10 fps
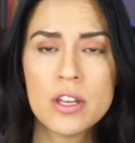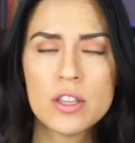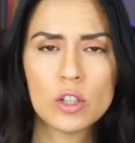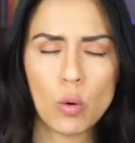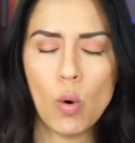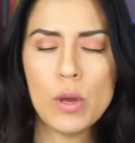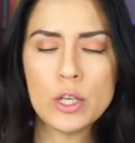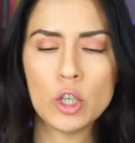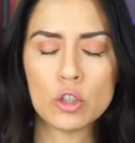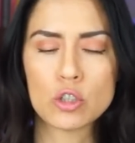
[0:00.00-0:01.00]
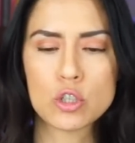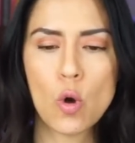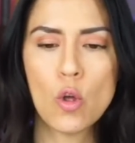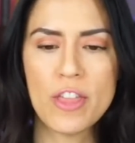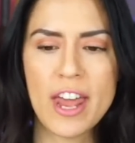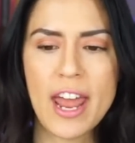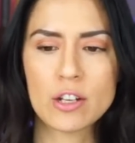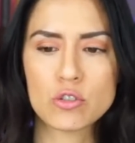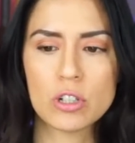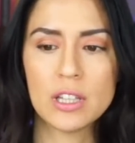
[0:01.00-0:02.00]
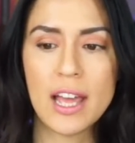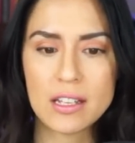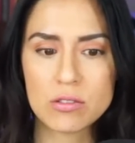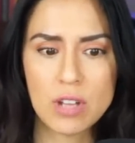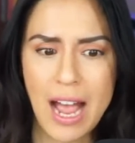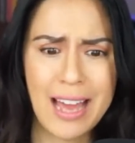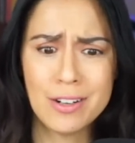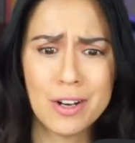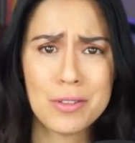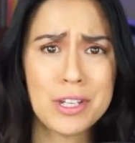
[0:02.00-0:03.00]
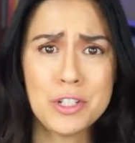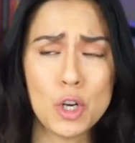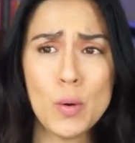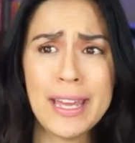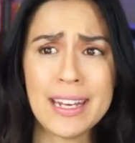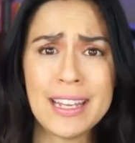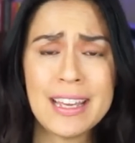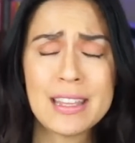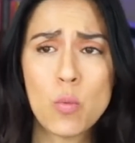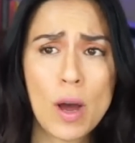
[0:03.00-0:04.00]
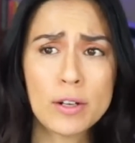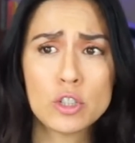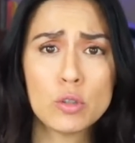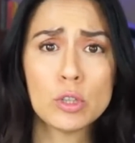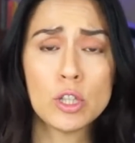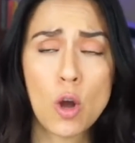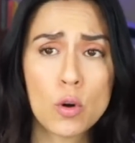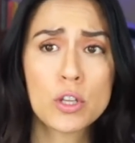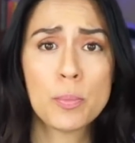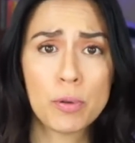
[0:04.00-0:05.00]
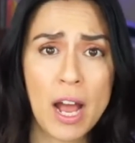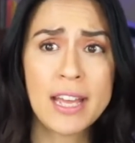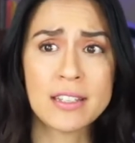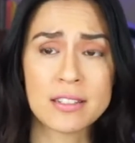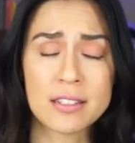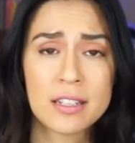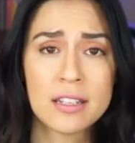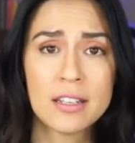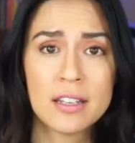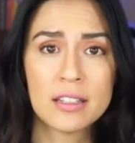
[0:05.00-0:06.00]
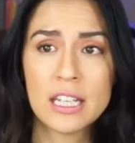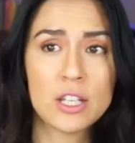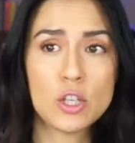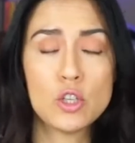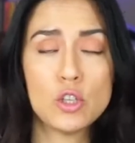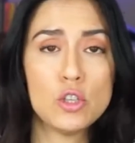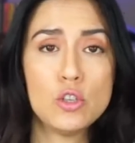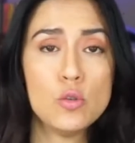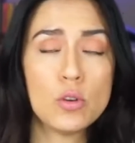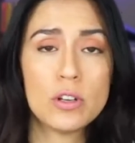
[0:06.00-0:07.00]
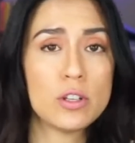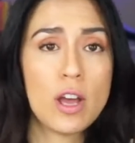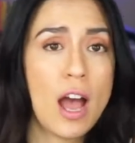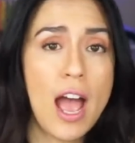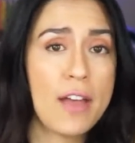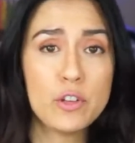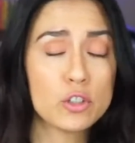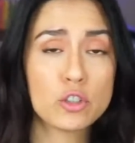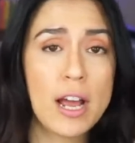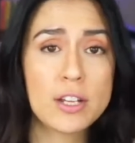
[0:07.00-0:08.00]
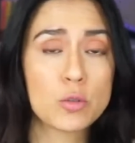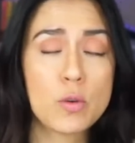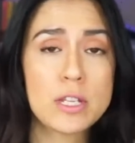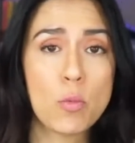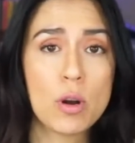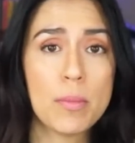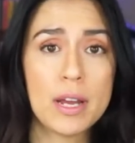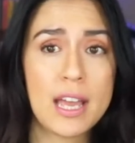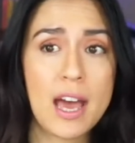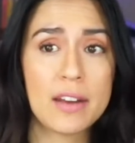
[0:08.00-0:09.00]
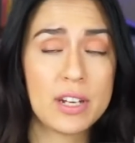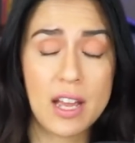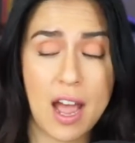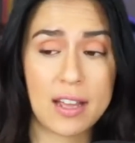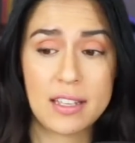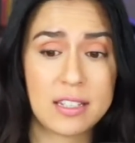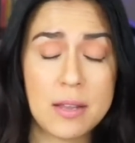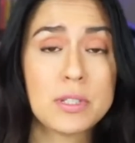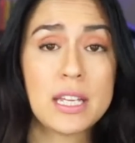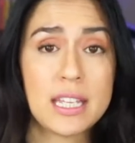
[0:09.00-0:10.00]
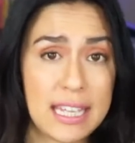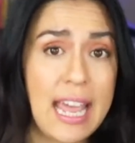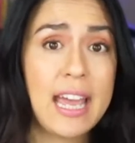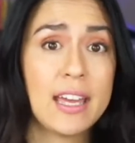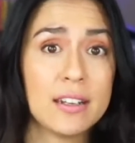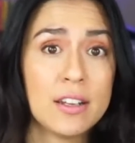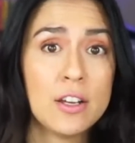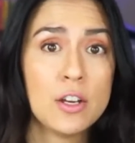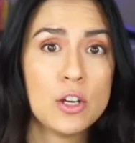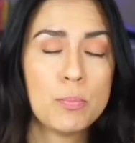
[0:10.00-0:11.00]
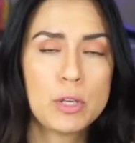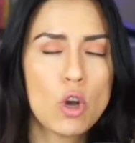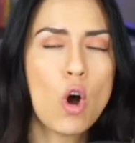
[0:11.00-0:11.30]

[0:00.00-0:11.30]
They're like, well, we could have sold that extra leg. I don't know, then do it. Then why don't you lower the price? Like, if you're trying to squeeze more money out of it, it seems like you can, but